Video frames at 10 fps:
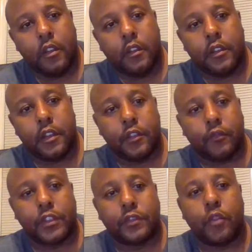And the
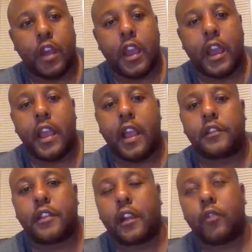reason why I ask
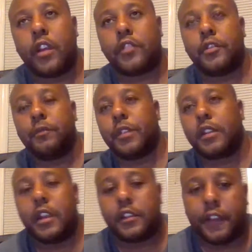that question
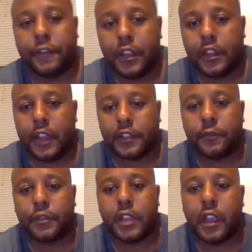because I feel like
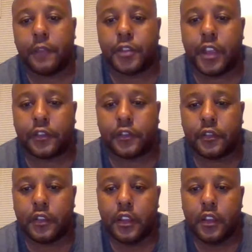sometimes, yes,
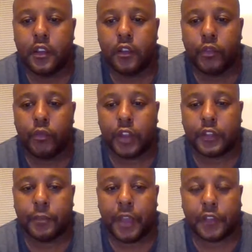we want the
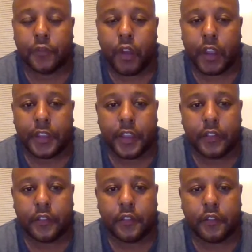best for our
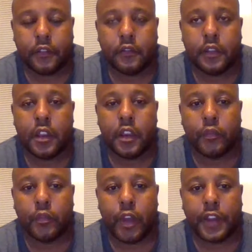kids. We
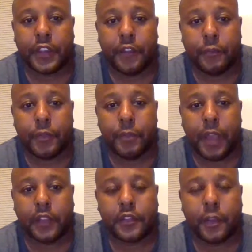want to give them the
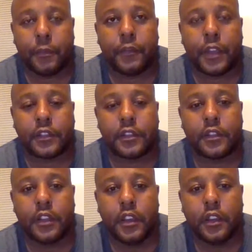best. Some of us
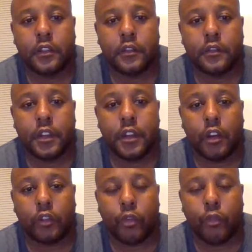
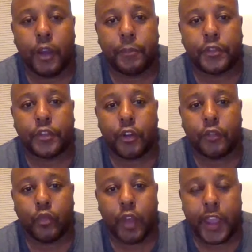grow up a
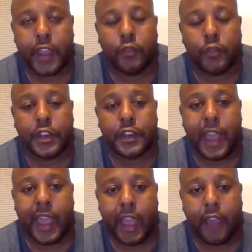certain way or we didn't
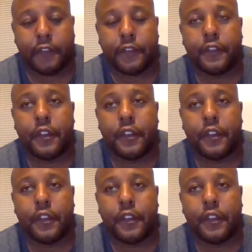have.